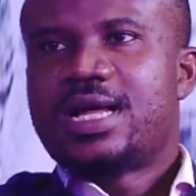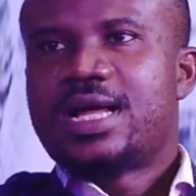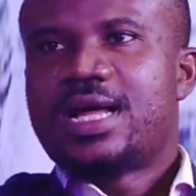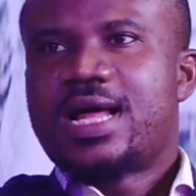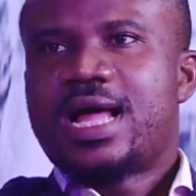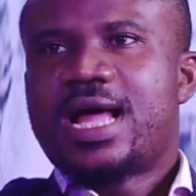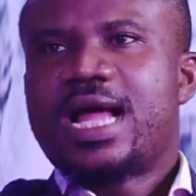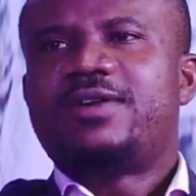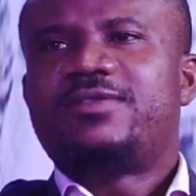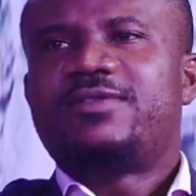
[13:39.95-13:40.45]

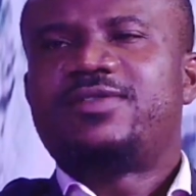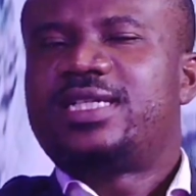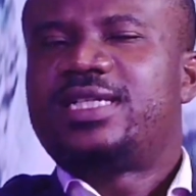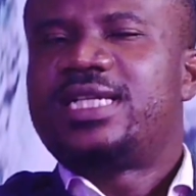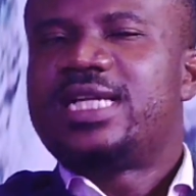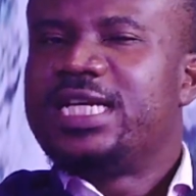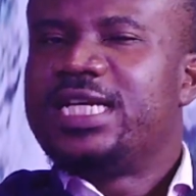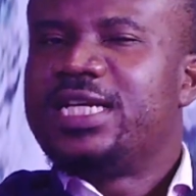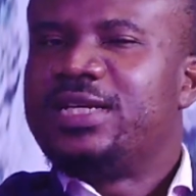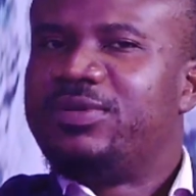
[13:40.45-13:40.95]
I have
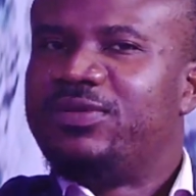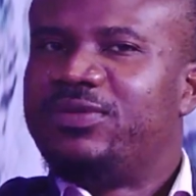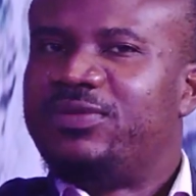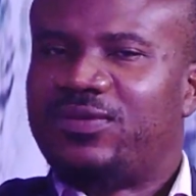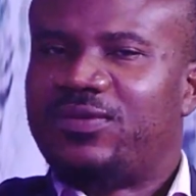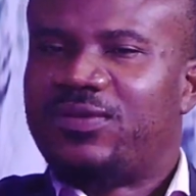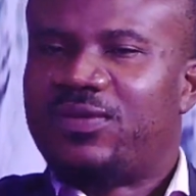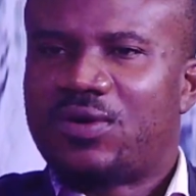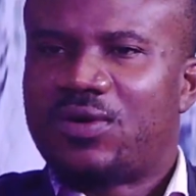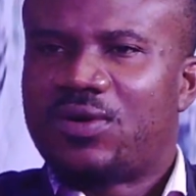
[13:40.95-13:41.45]
said it
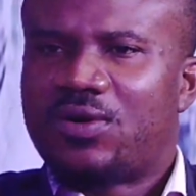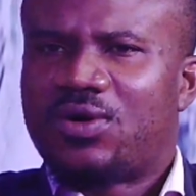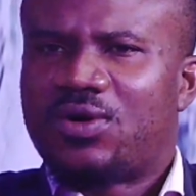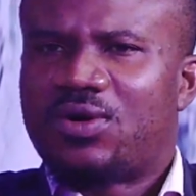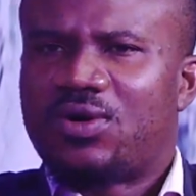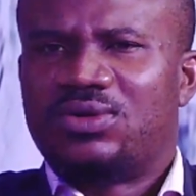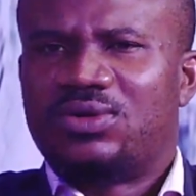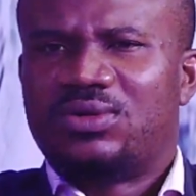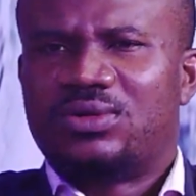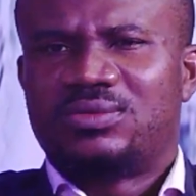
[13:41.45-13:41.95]
before
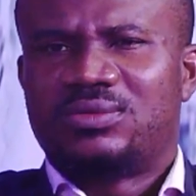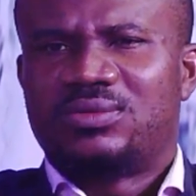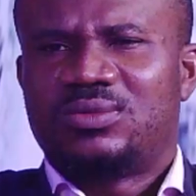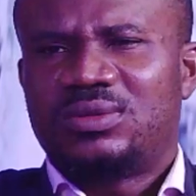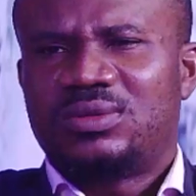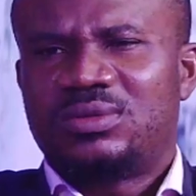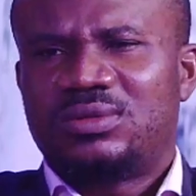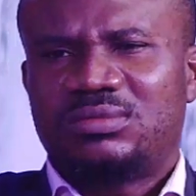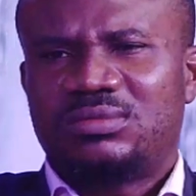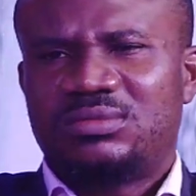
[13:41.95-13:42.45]
on
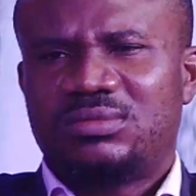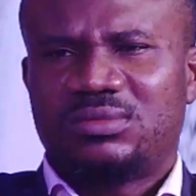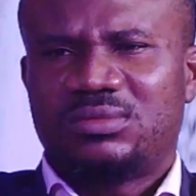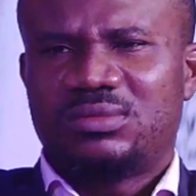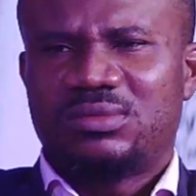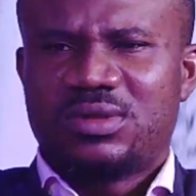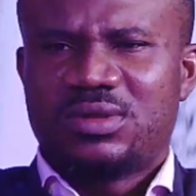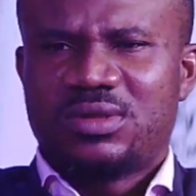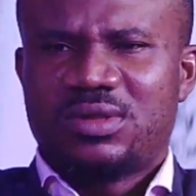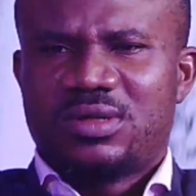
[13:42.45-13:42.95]
one
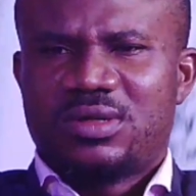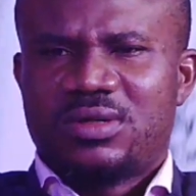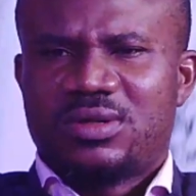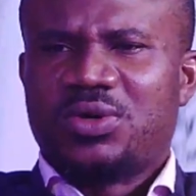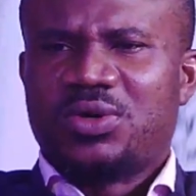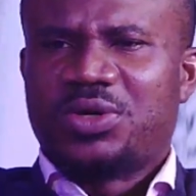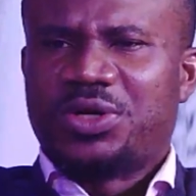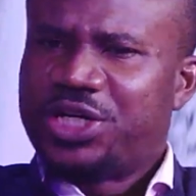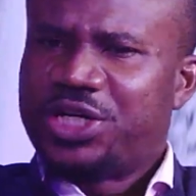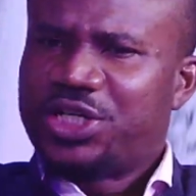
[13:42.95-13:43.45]

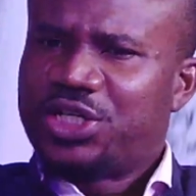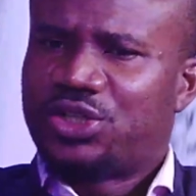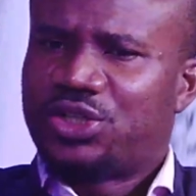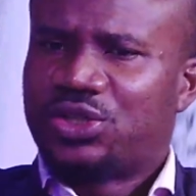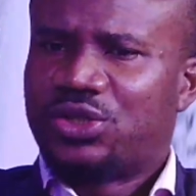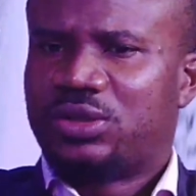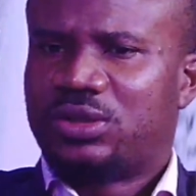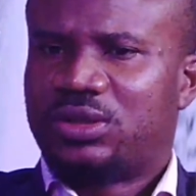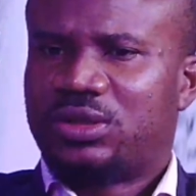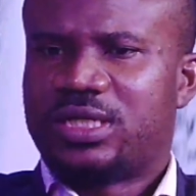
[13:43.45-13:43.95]

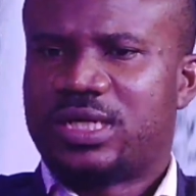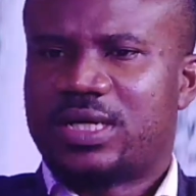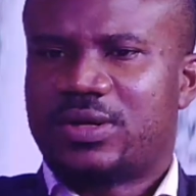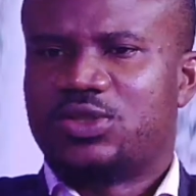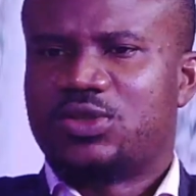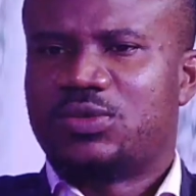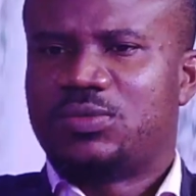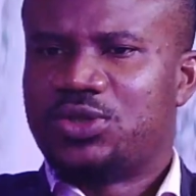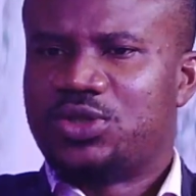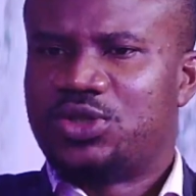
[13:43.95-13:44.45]
occasion, there
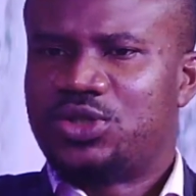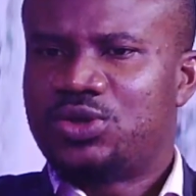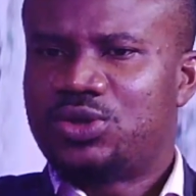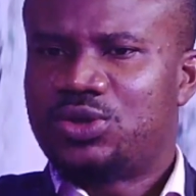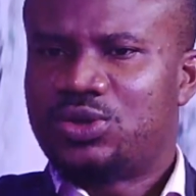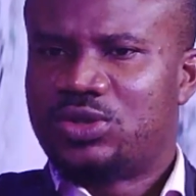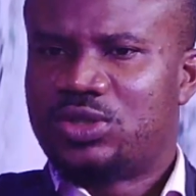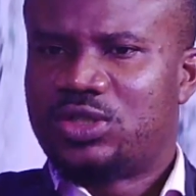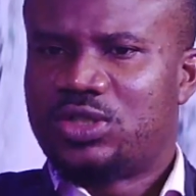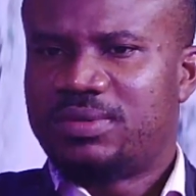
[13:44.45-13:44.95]
was
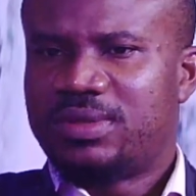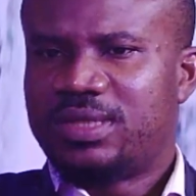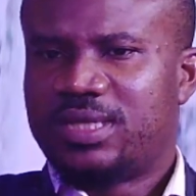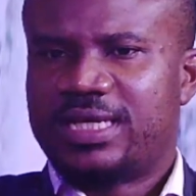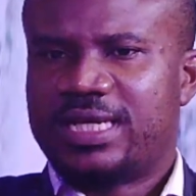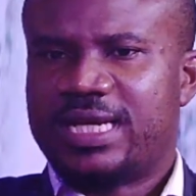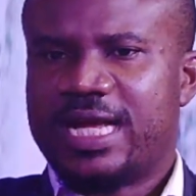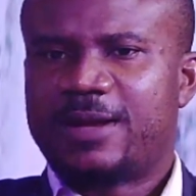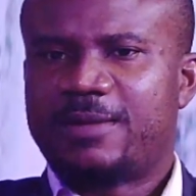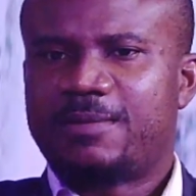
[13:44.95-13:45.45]
opportunity to
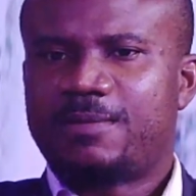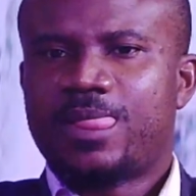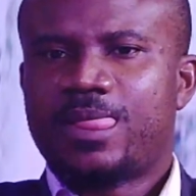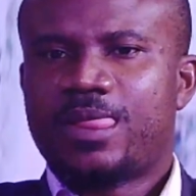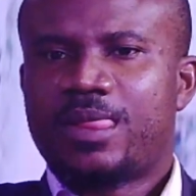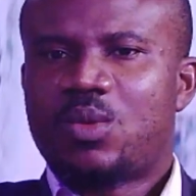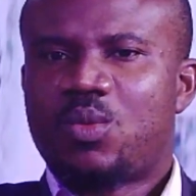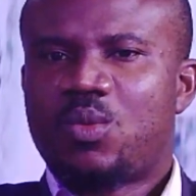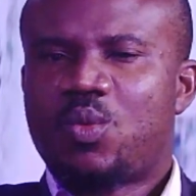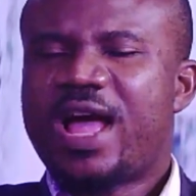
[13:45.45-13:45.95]
speak that
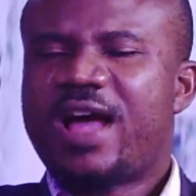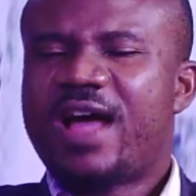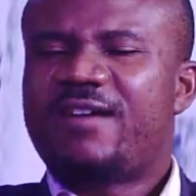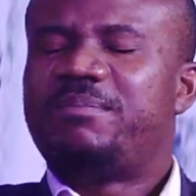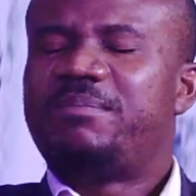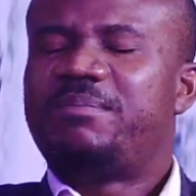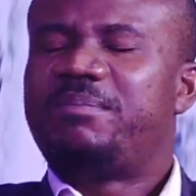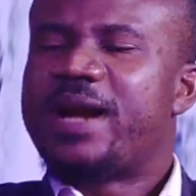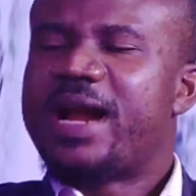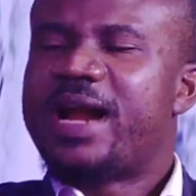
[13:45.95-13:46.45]
we have
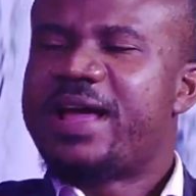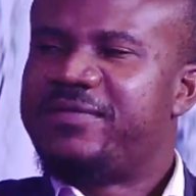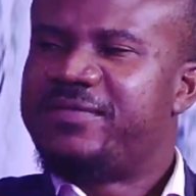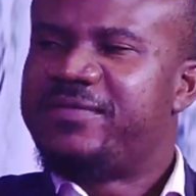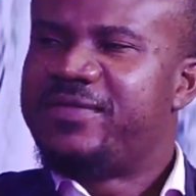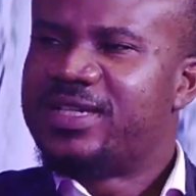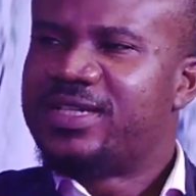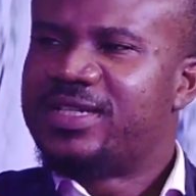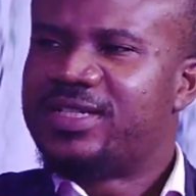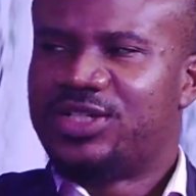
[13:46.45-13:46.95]

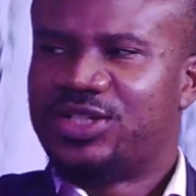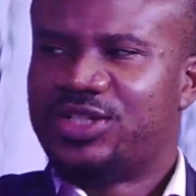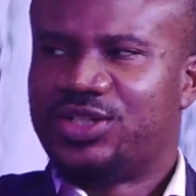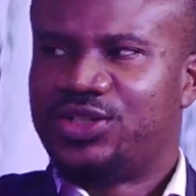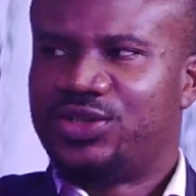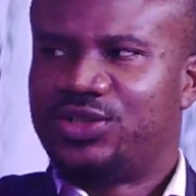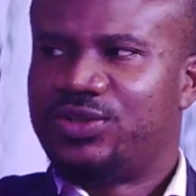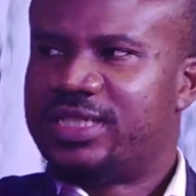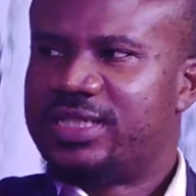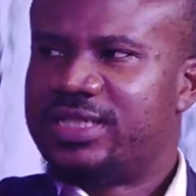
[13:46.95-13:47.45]
private
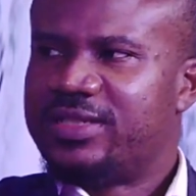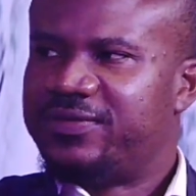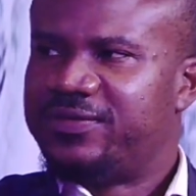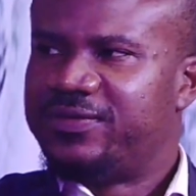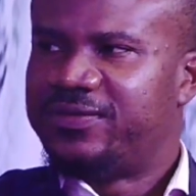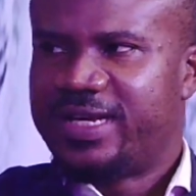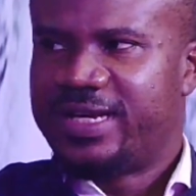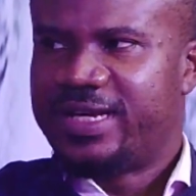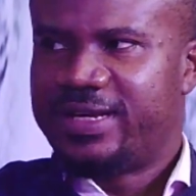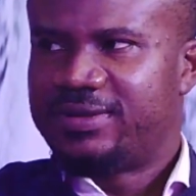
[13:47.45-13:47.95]
security
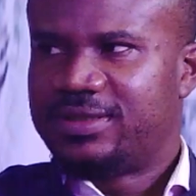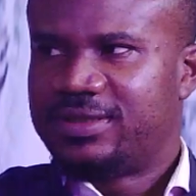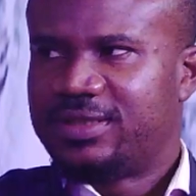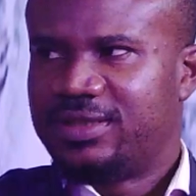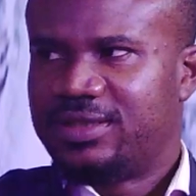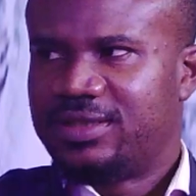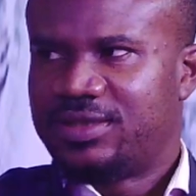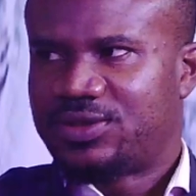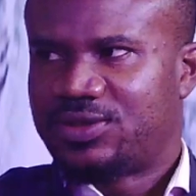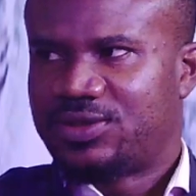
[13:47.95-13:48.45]
firms
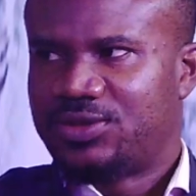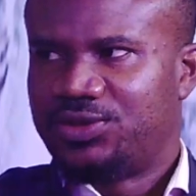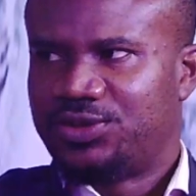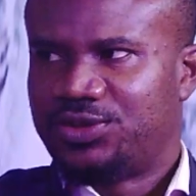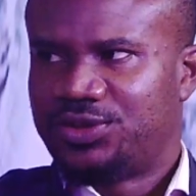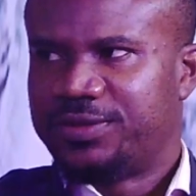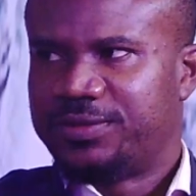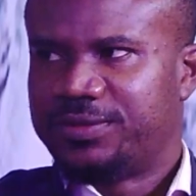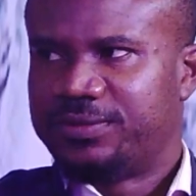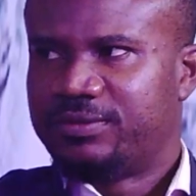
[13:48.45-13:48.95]
in this
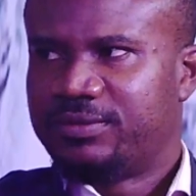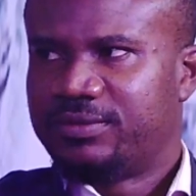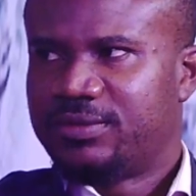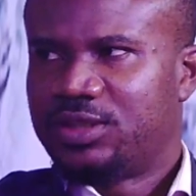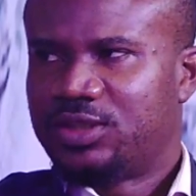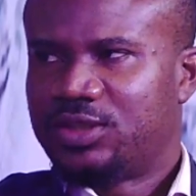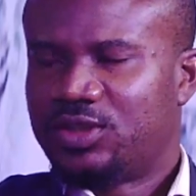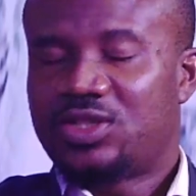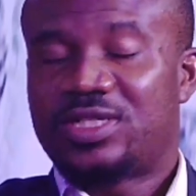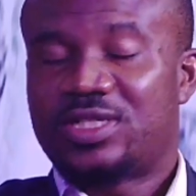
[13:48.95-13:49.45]
country,
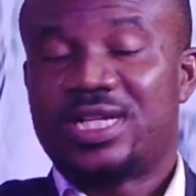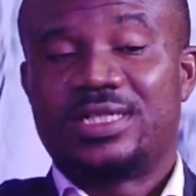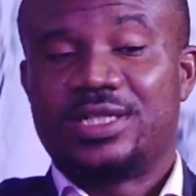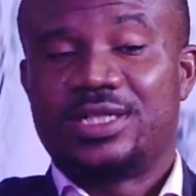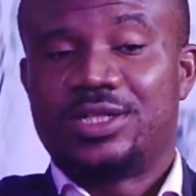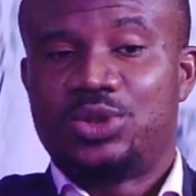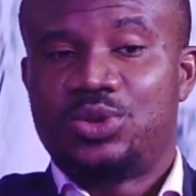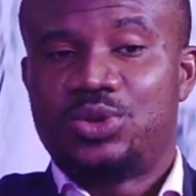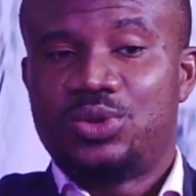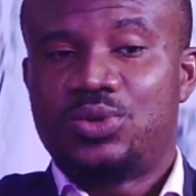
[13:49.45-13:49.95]
just as
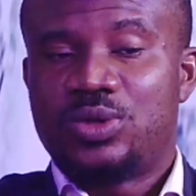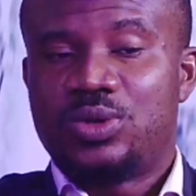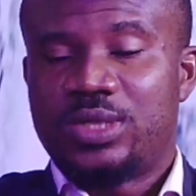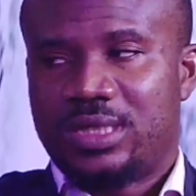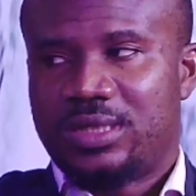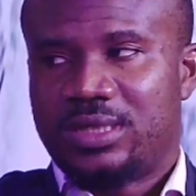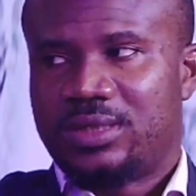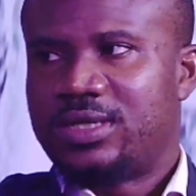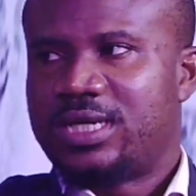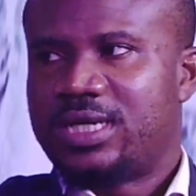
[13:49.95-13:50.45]
they do
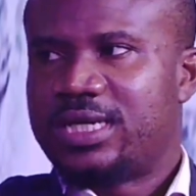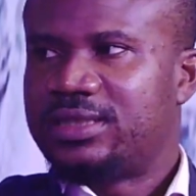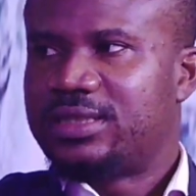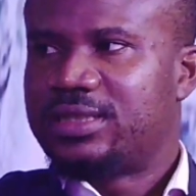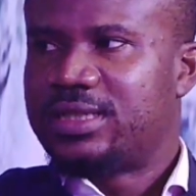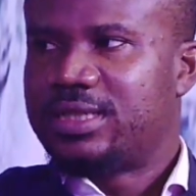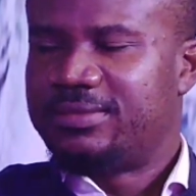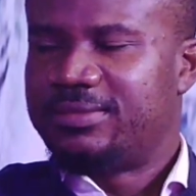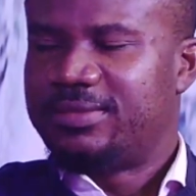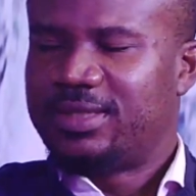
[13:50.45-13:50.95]
in other,
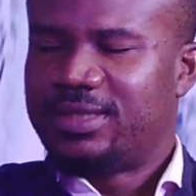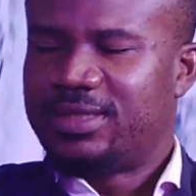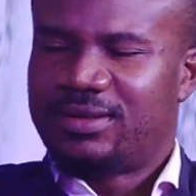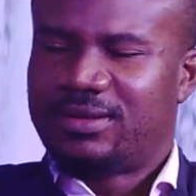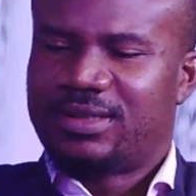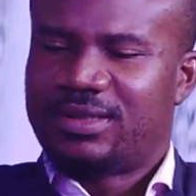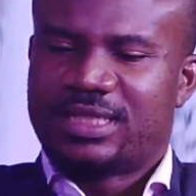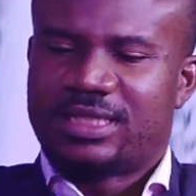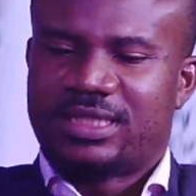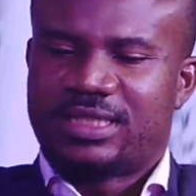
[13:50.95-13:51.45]
um, in
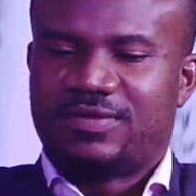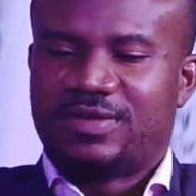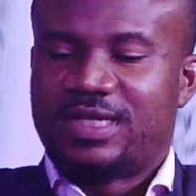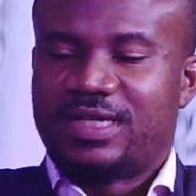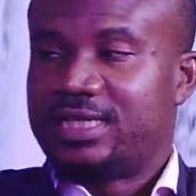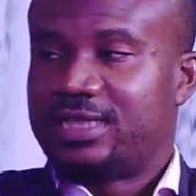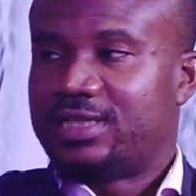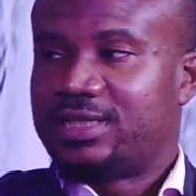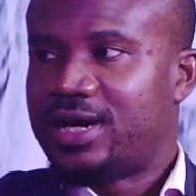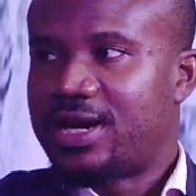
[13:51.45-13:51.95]
other
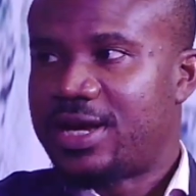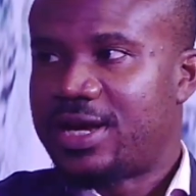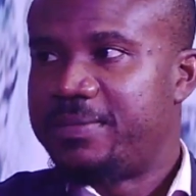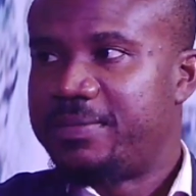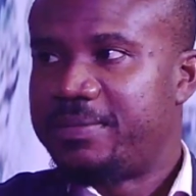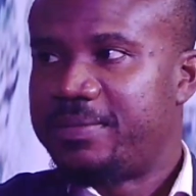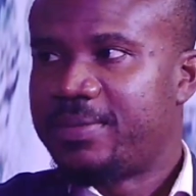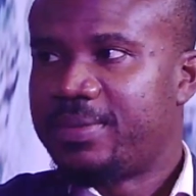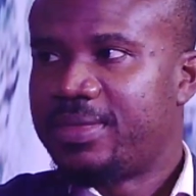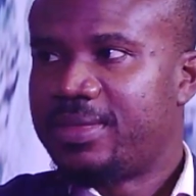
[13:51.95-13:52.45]
civilized climes.
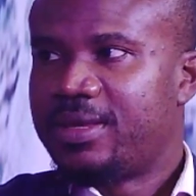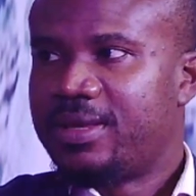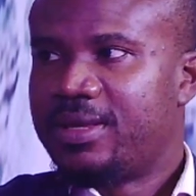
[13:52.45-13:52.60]
Yeah.